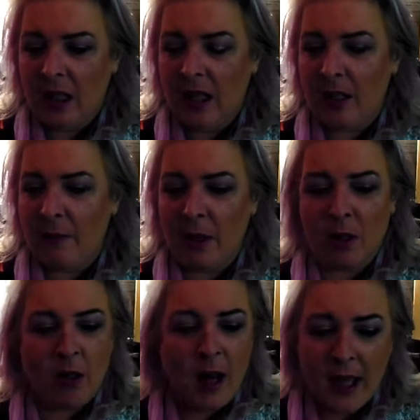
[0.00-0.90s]
I have been
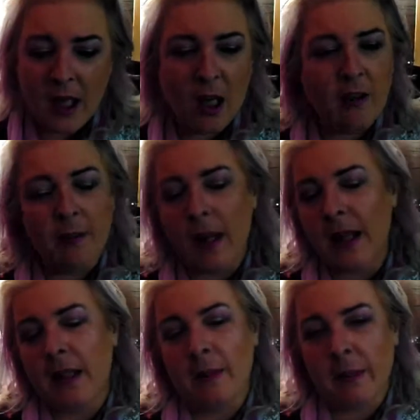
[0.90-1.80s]
crying over
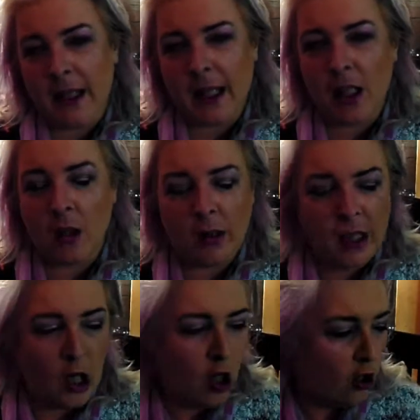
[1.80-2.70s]
my missing
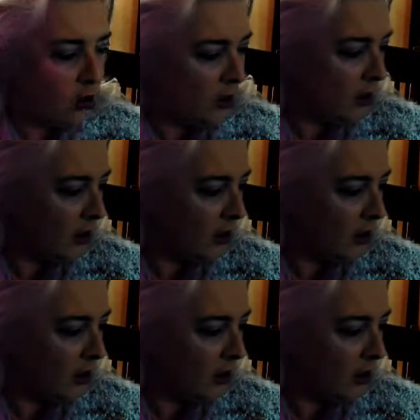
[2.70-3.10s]
unicorn.